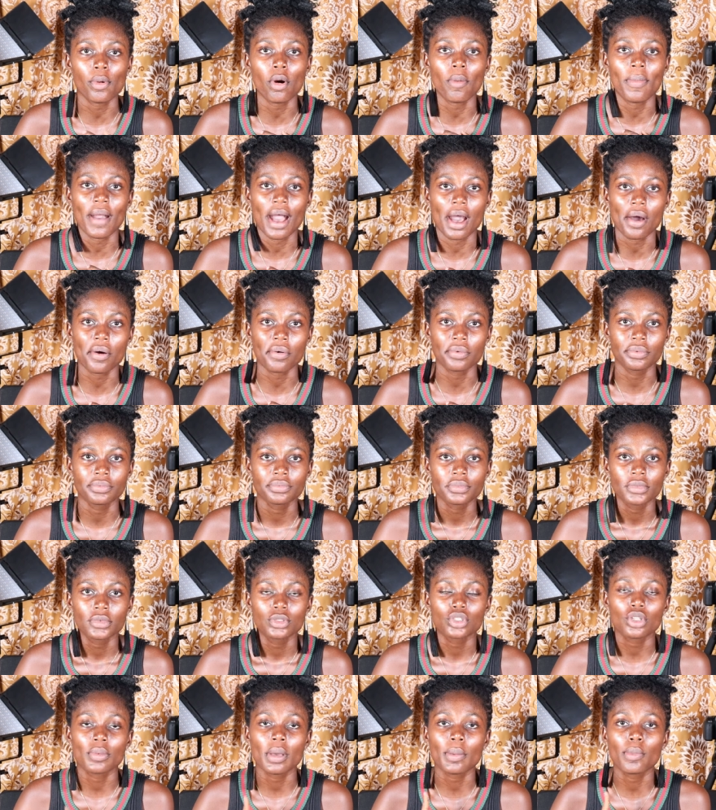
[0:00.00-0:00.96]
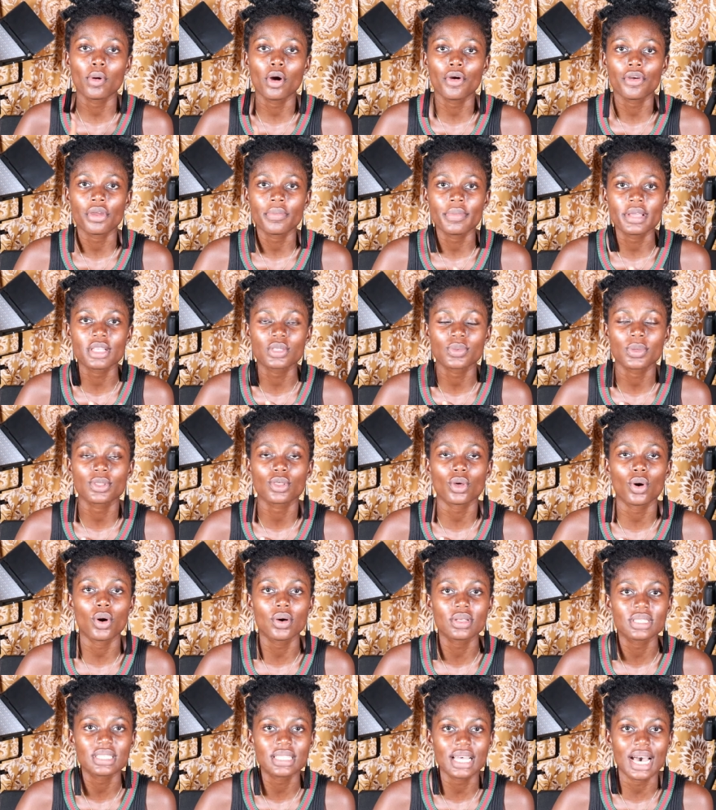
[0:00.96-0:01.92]
of ball back home. Number boy remix with
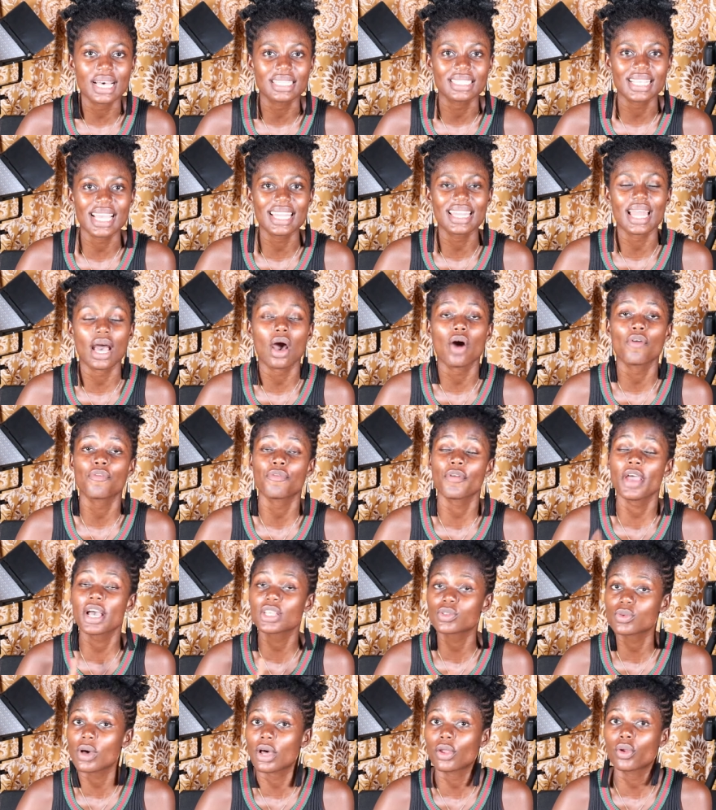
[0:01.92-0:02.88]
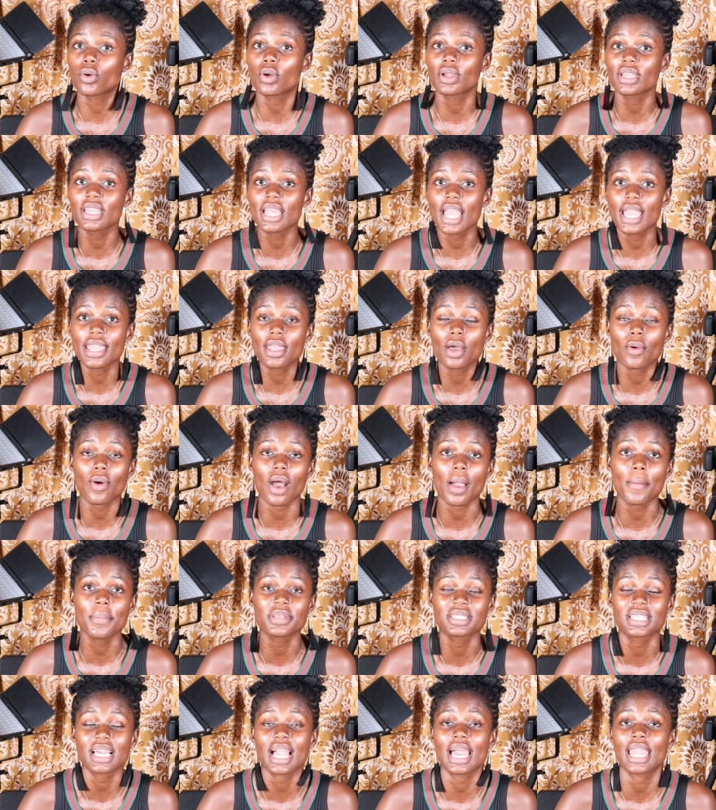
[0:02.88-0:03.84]
all stars. And first one, only a year,
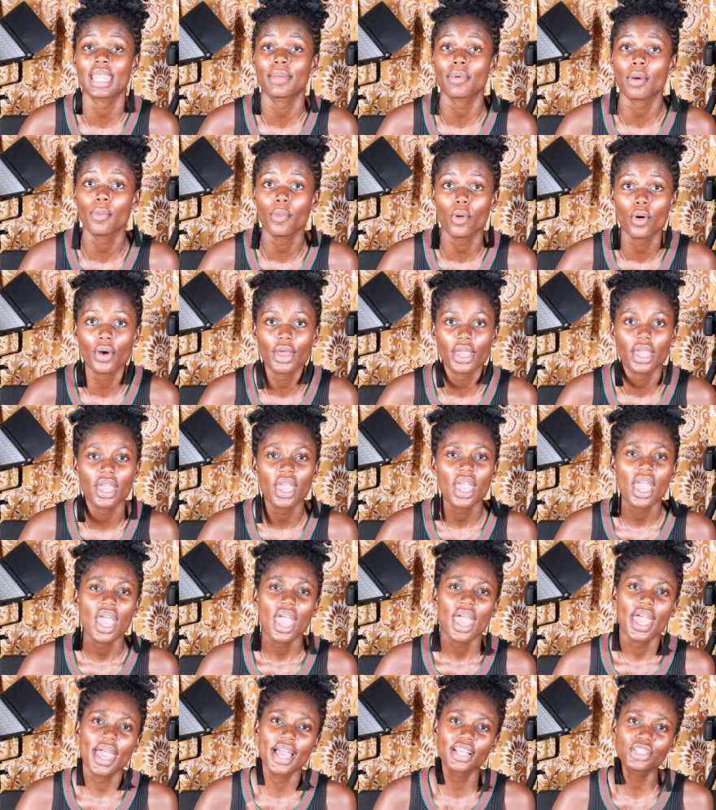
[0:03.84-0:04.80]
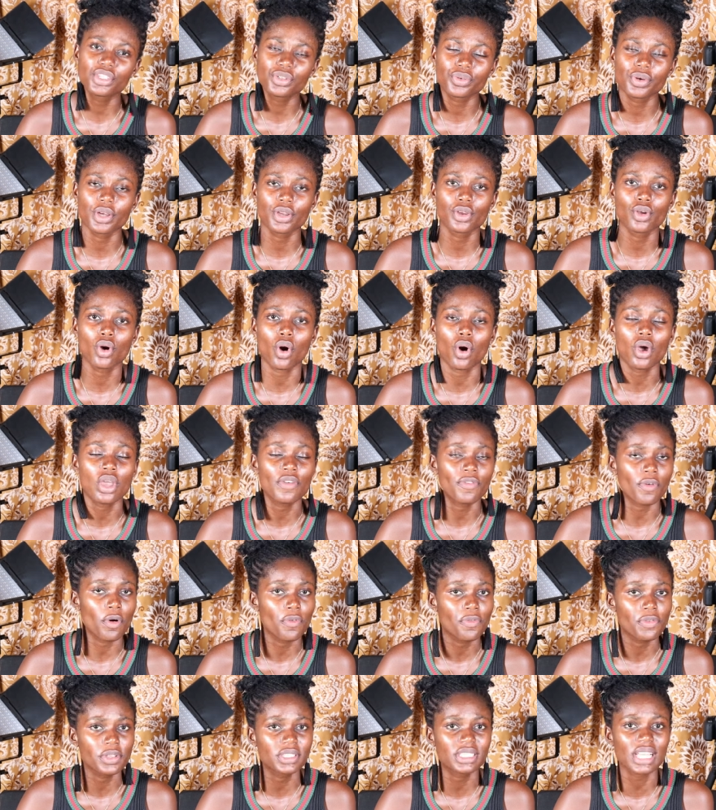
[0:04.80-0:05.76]
I'm still gonna be boy. A trainer
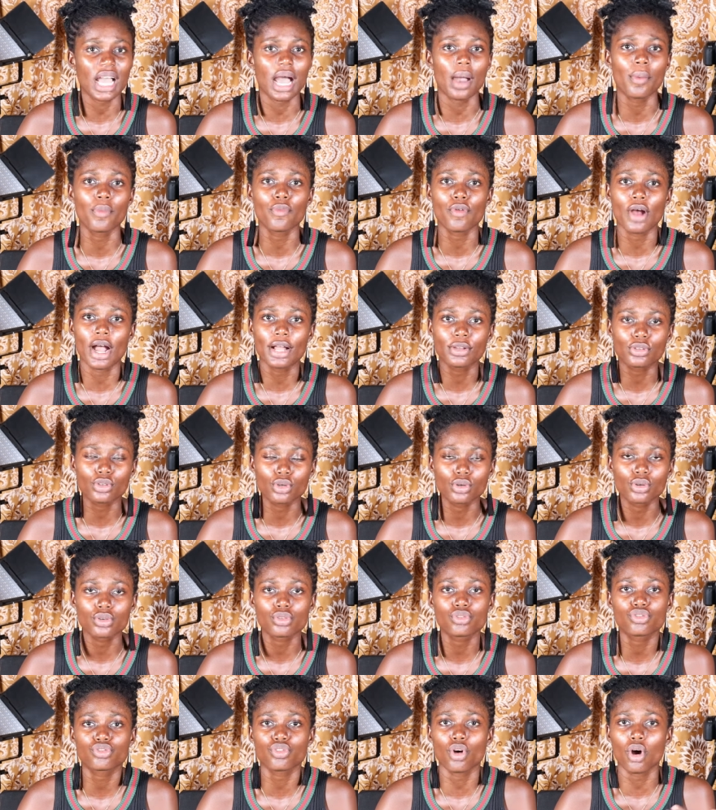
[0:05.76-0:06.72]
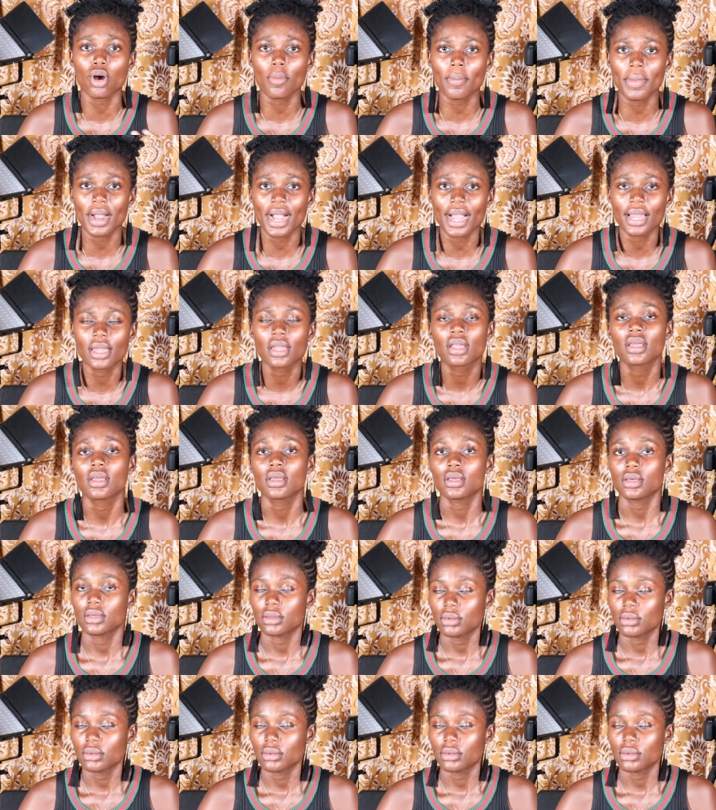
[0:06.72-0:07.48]
of official Amrado, strong man.